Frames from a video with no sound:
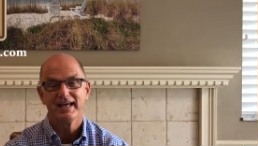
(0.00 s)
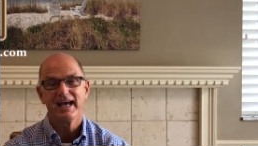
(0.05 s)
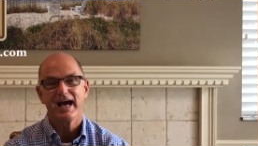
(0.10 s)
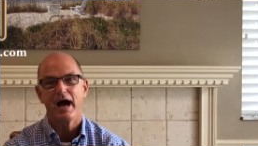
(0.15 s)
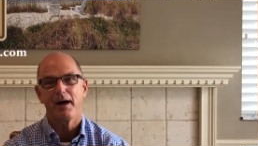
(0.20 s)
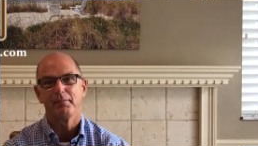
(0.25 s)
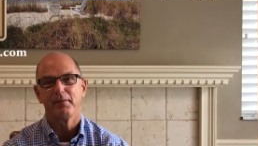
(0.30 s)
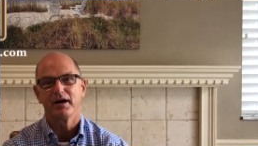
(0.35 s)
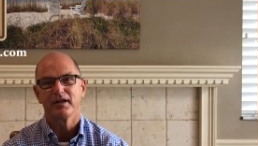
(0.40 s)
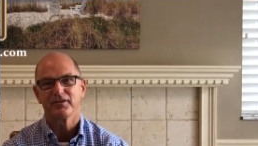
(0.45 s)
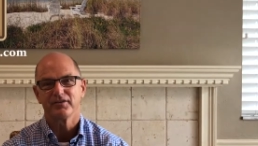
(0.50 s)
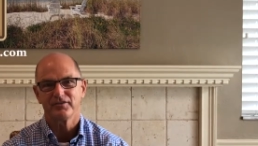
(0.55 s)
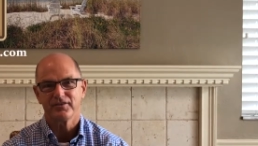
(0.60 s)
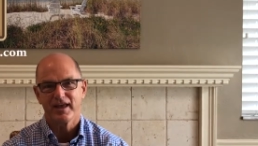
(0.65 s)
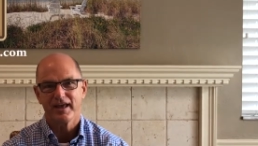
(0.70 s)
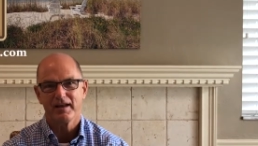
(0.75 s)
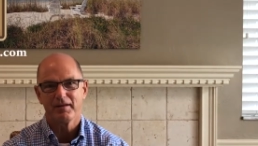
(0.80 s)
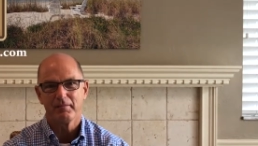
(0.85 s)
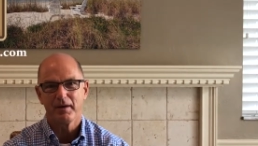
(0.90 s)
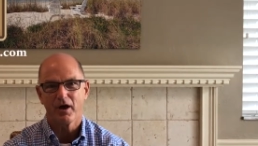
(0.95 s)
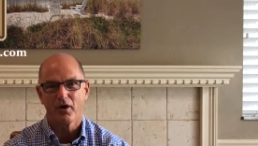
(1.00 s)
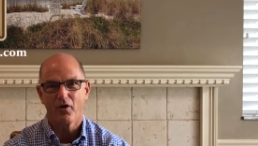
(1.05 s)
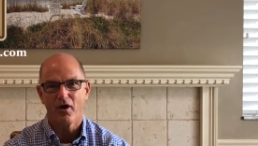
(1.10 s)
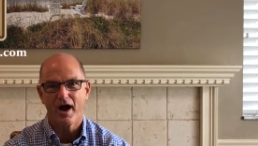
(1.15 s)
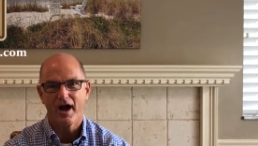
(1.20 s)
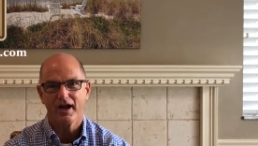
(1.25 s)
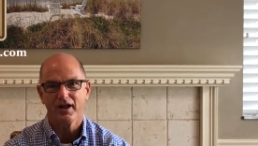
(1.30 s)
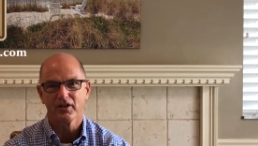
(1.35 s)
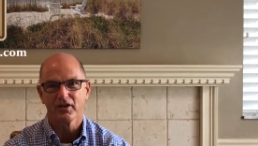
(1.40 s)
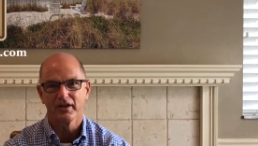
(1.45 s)
I'm on Sanibel
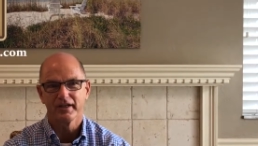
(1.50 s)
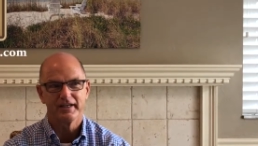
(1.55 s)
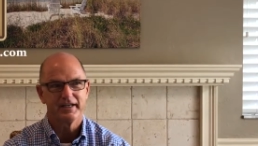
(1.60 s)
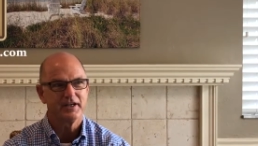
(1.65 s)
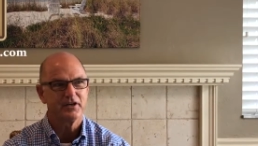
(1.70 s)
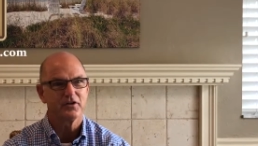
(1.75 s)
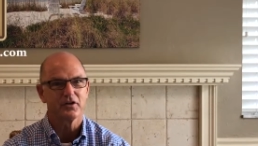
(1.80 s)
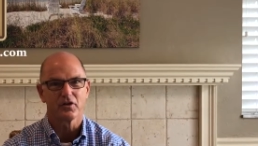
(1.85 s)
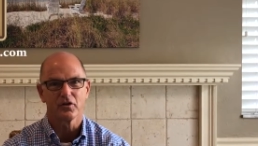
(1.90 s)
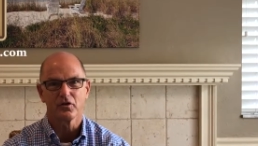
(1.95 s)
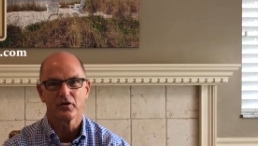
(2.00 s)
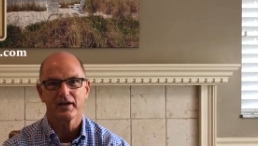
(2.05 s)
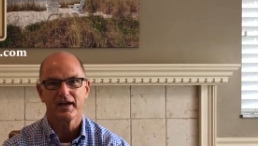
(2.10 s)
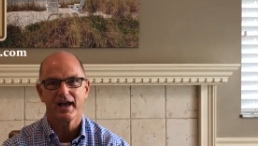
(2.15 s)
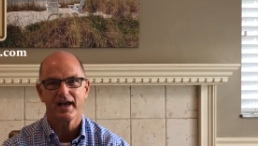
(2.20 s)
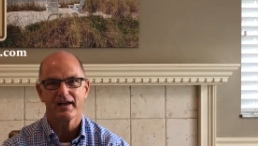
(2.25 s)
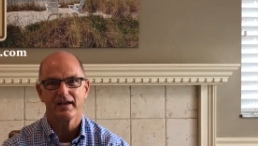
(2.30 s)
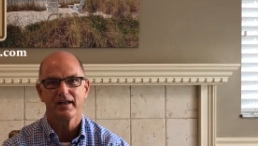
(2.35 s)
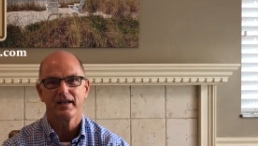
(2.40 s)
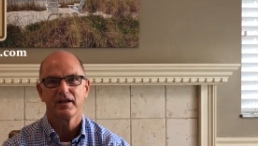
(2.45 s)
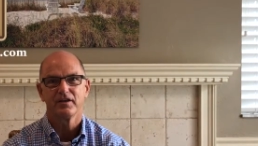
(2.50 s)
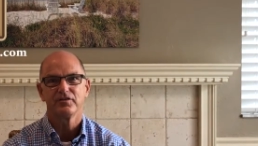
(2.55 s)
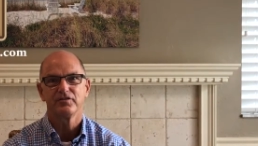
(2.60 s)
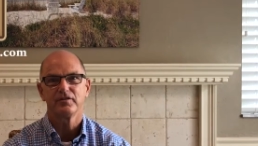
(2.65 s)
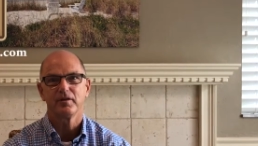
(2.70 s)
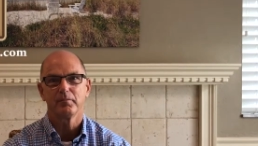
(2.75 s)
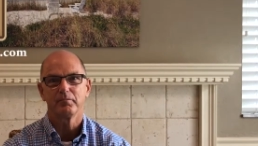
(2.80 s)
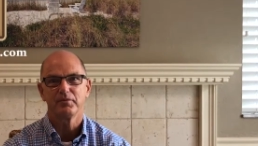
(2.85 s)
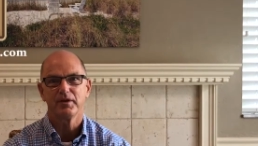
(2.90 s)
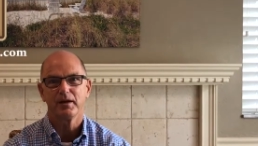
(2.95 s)
Island here to look at
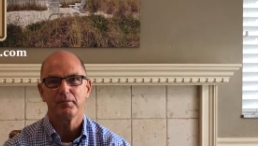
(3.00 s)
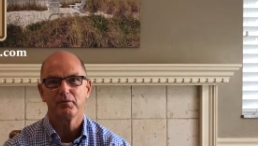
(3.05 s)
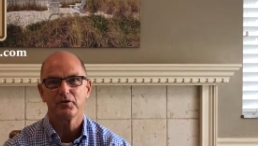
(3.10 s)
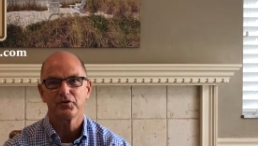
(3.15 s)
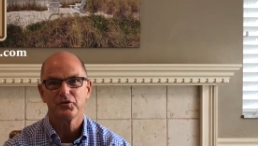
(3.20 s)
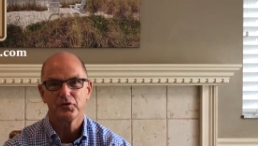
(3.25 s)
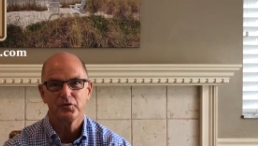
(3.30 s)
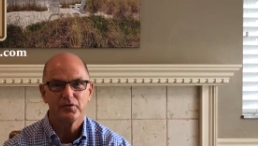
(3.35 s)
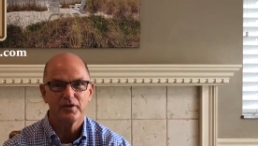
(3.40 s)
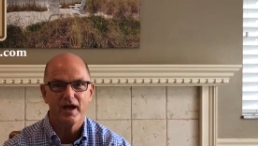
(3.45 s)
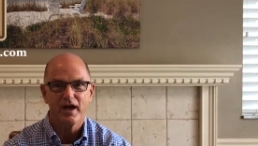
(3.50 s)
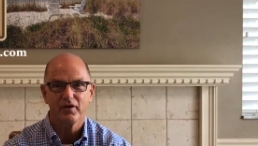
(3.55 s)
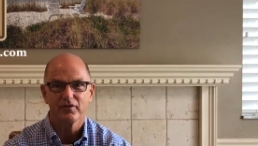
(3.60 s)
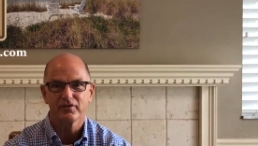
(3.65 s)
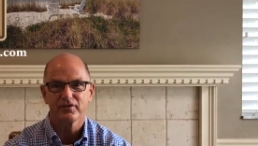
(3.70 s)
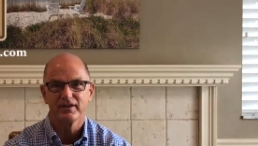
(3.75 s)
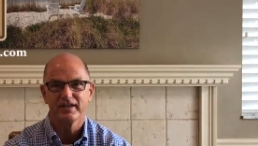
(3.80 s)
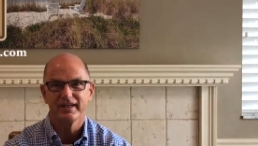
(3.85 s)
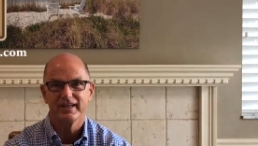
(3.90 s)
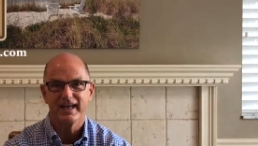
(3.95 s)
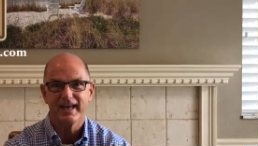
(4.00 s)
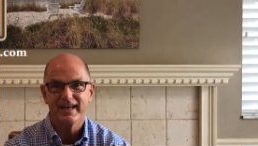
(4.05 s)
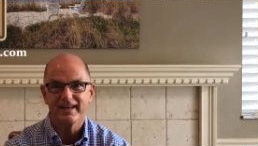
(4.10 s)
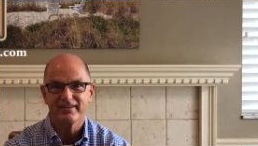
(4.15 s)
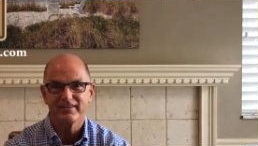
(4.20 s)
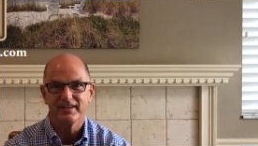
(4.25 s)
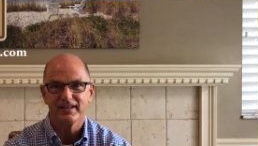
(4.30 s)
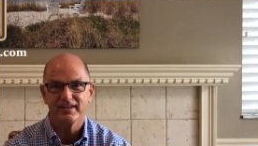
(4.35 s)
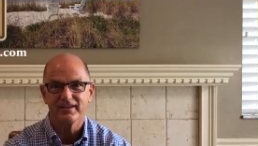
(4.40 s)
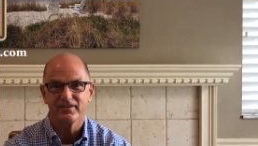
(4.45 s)
September
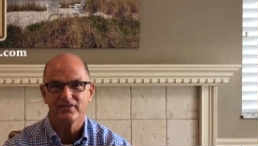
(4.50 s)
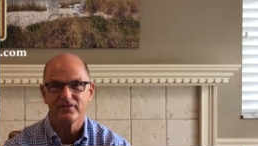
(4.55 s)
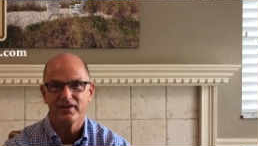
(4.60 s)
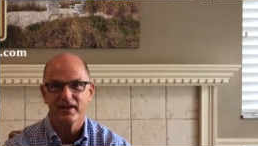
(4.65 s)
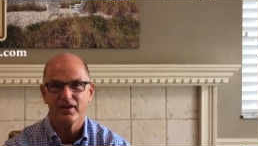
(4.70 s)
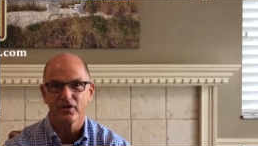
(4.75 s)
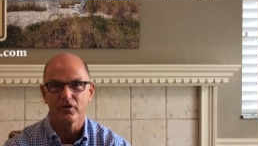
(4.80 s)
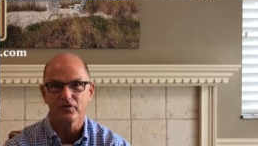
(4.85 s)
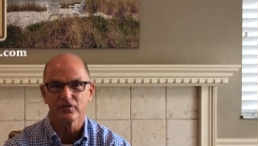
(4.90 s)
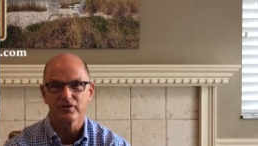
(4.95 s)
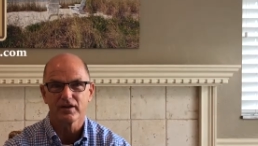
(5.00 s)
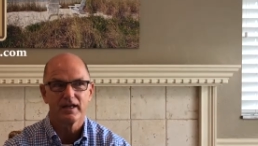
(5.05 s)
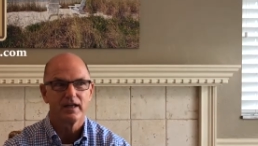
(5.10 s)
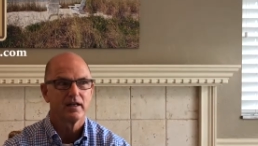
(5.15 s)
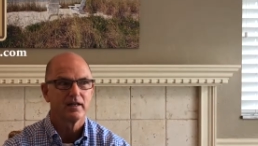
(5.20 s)
2018 sales.